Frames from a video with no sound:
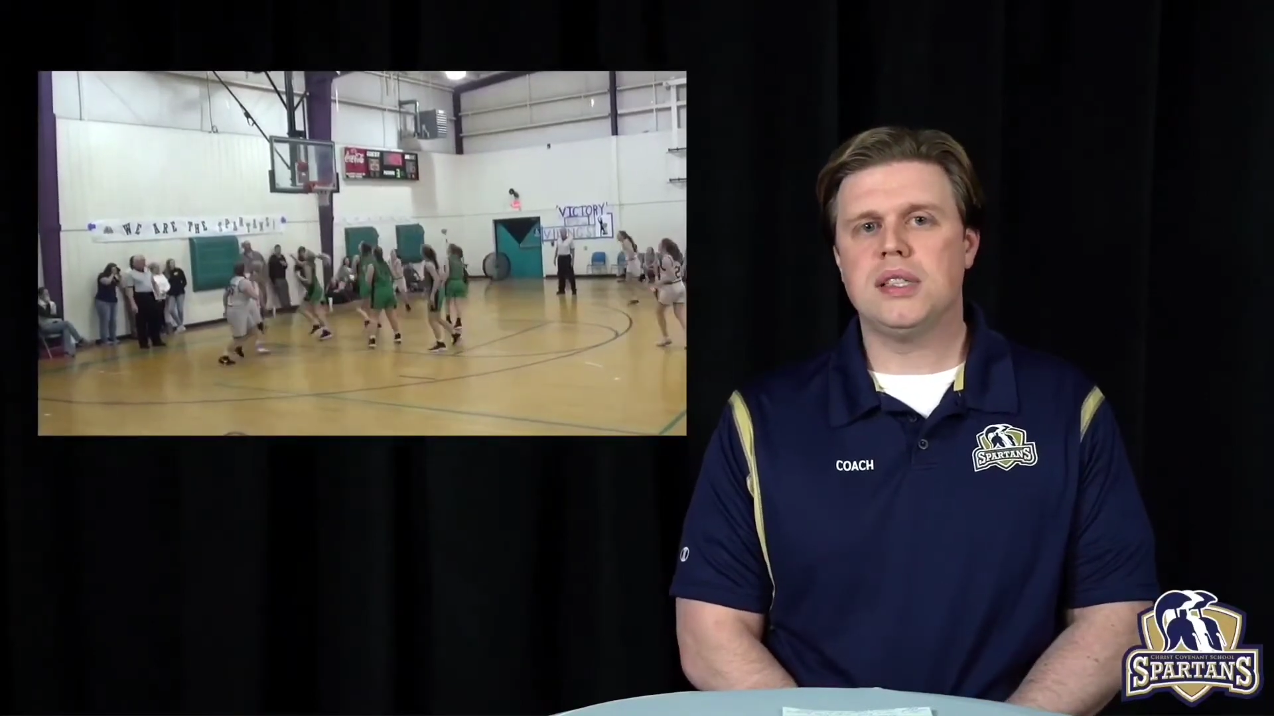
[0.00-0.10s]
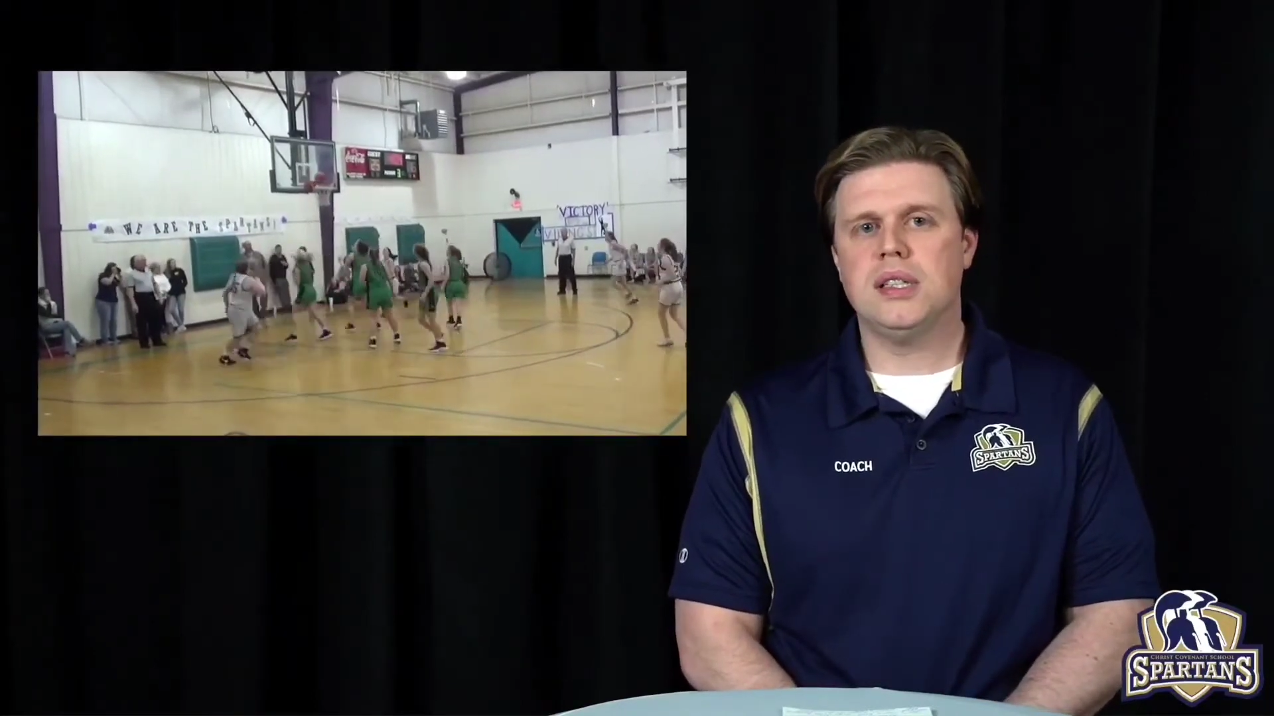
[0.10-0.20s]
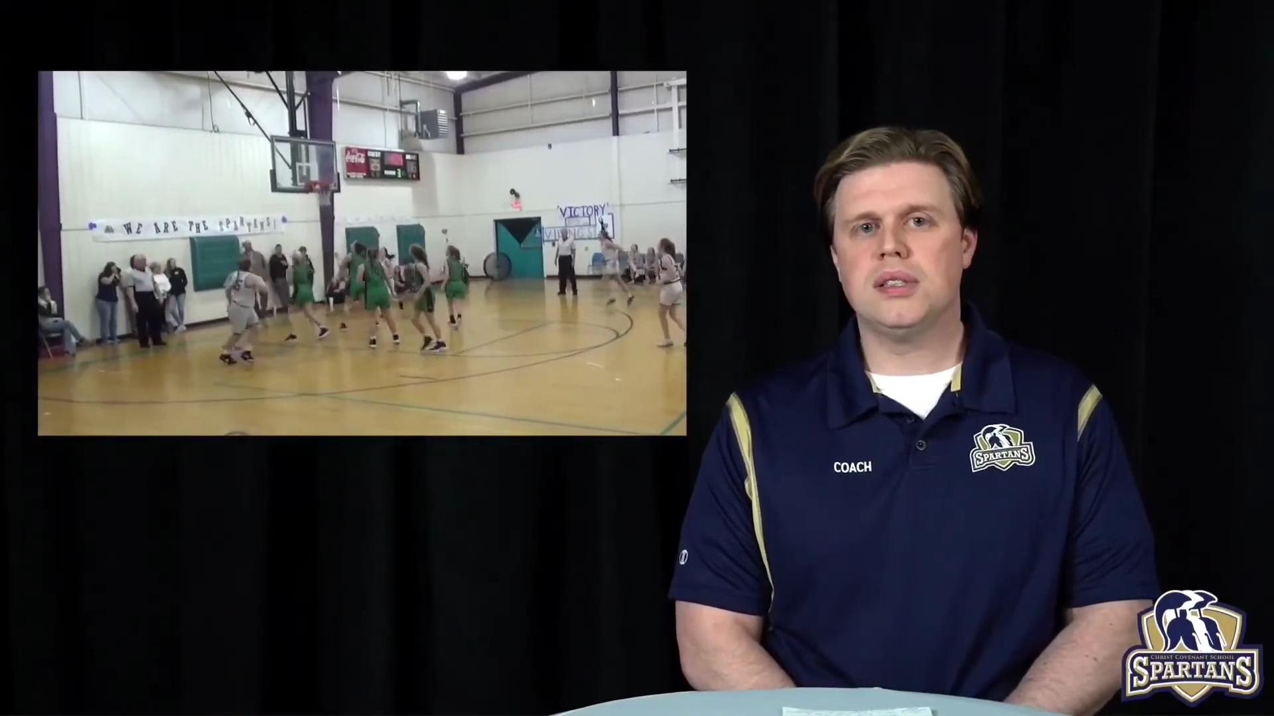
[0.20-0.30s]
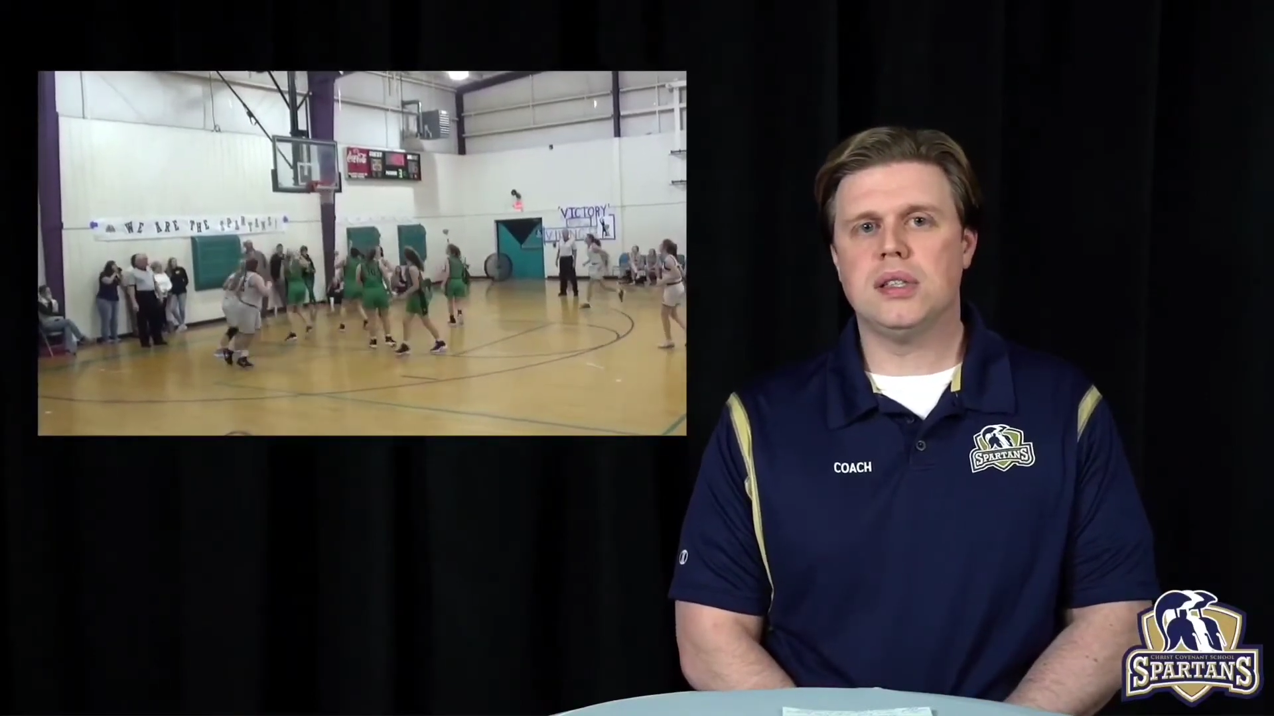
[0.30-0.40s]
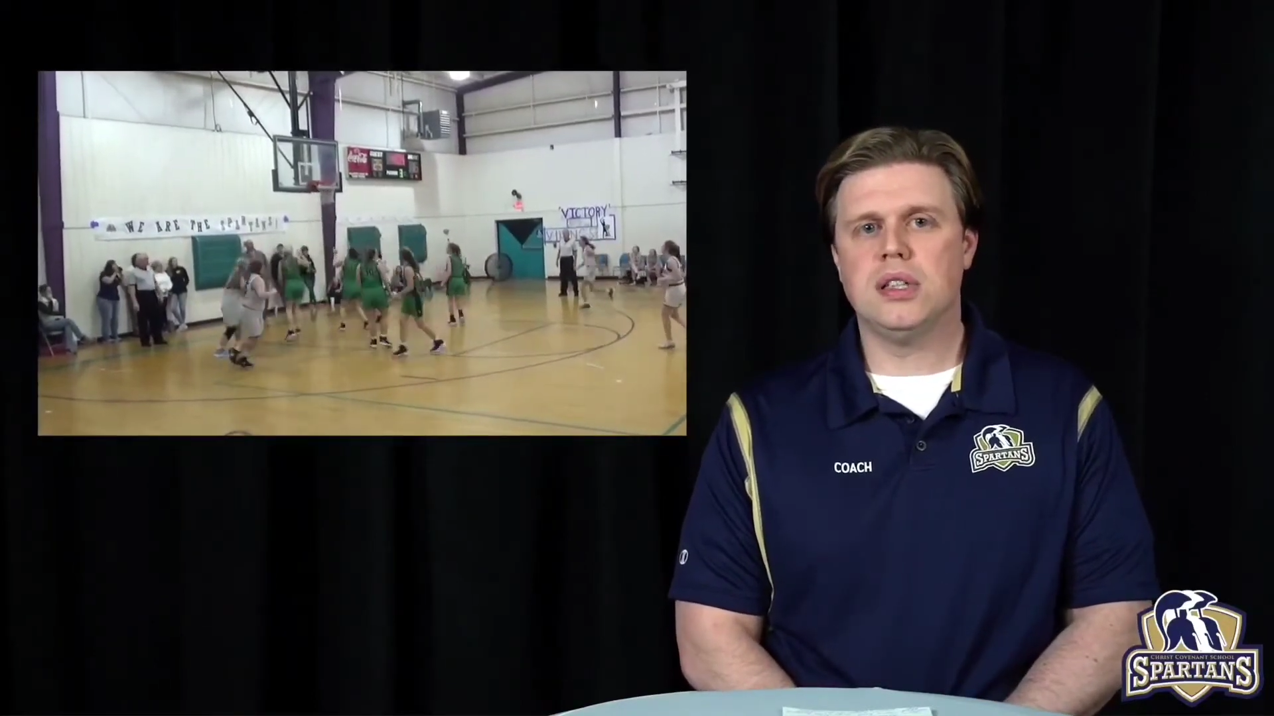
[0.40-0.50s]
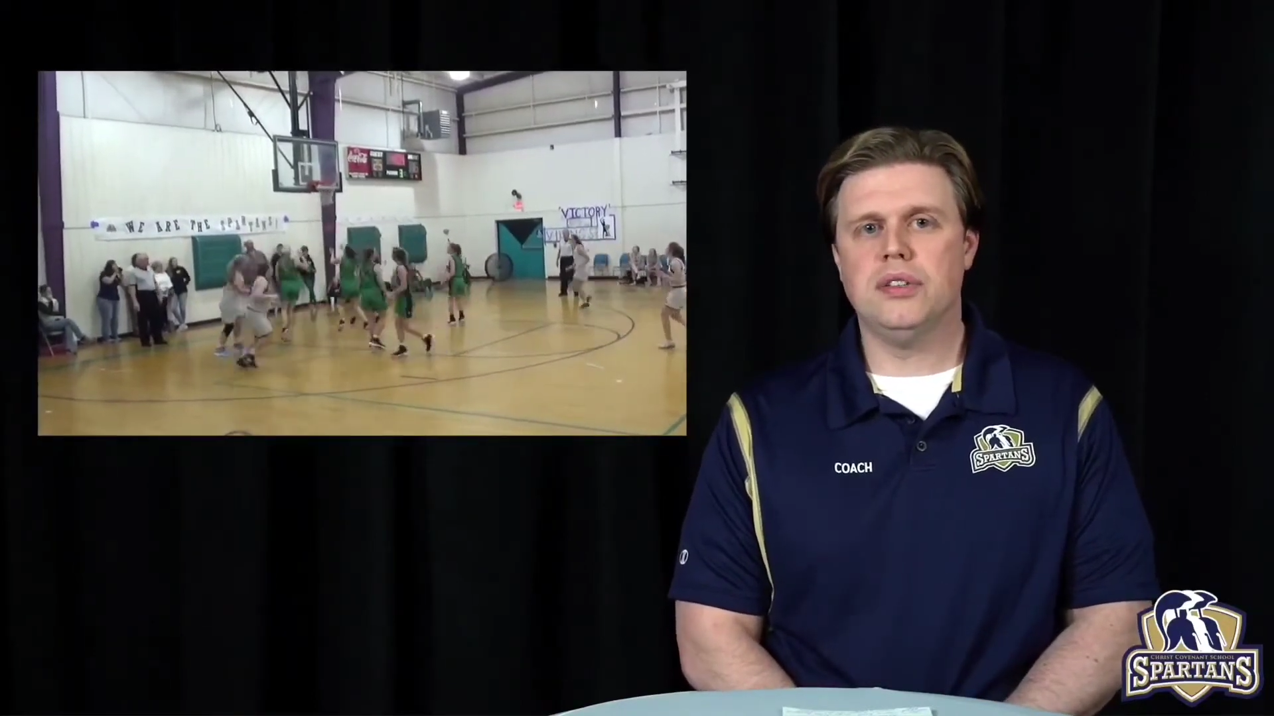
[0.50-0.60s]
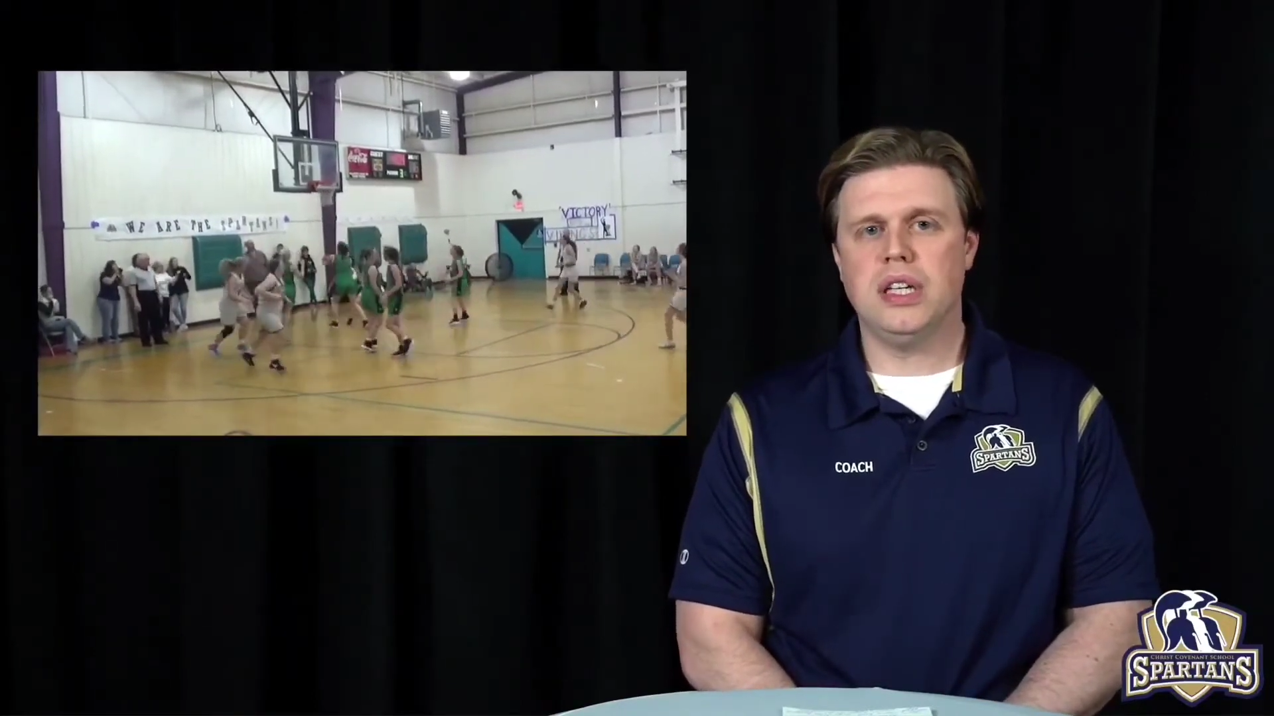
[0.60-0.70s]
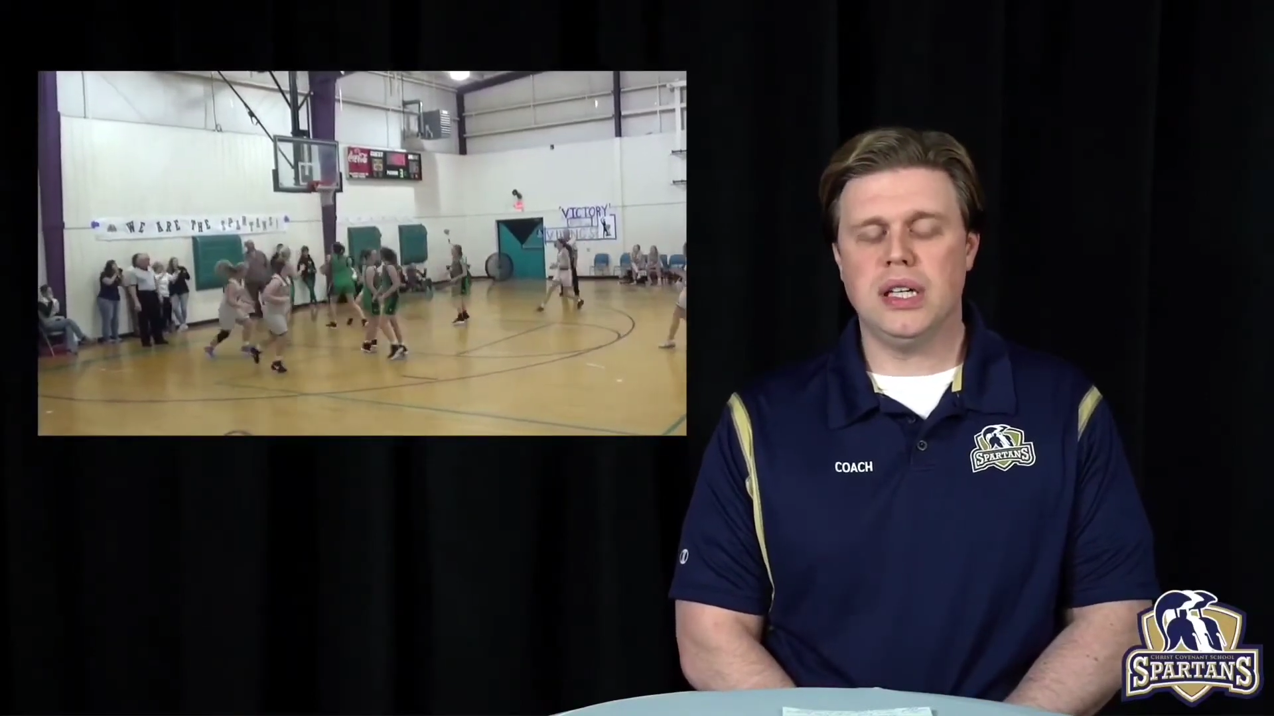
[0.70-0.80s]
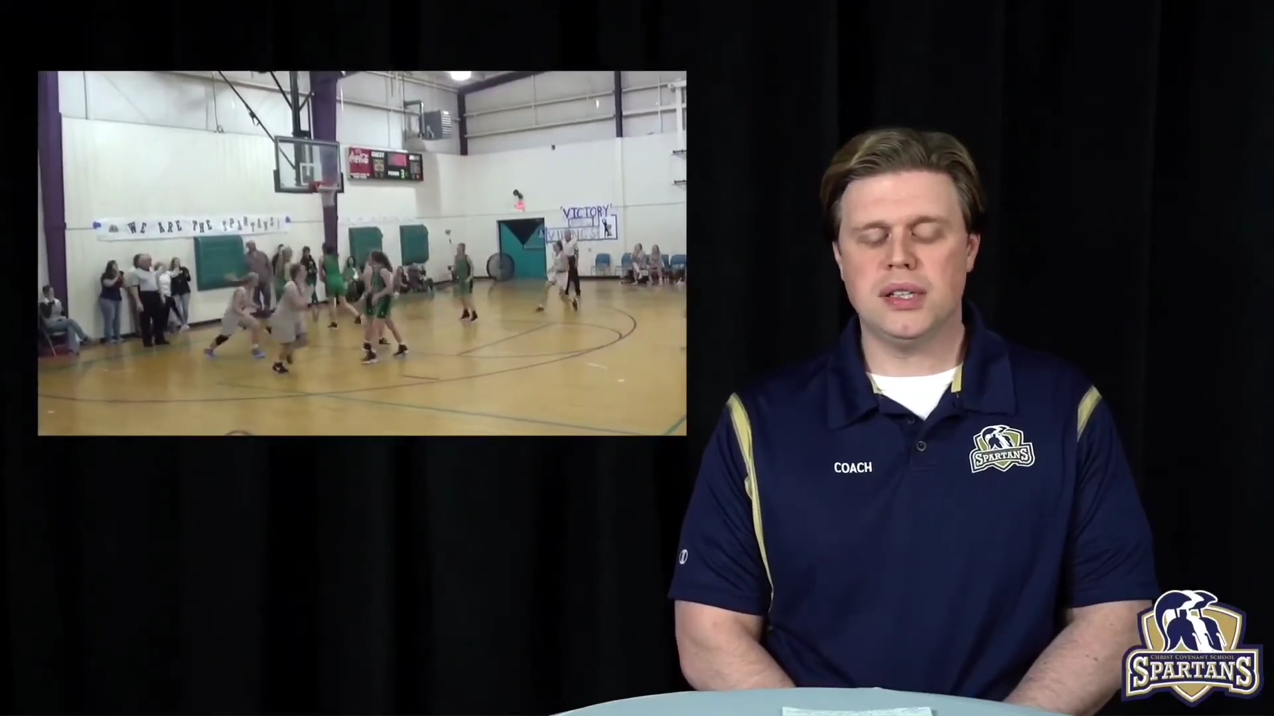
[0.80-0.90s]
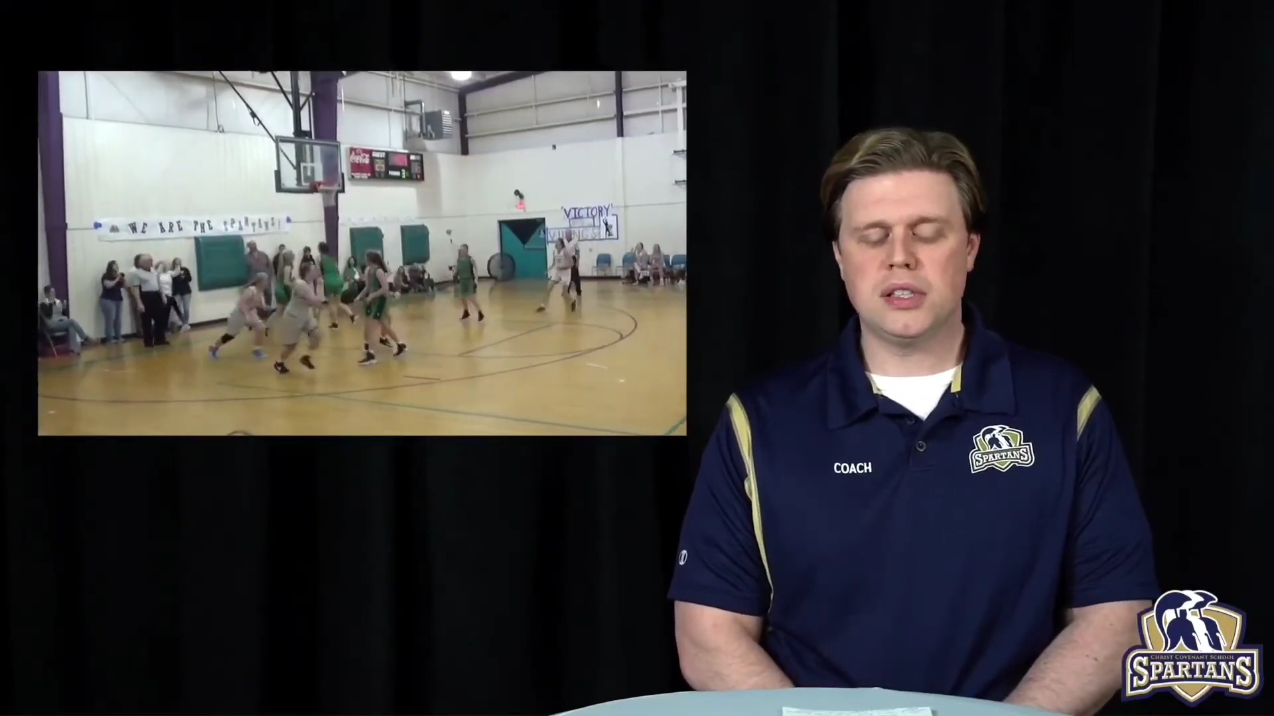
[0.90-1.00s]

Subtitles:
It is Olivia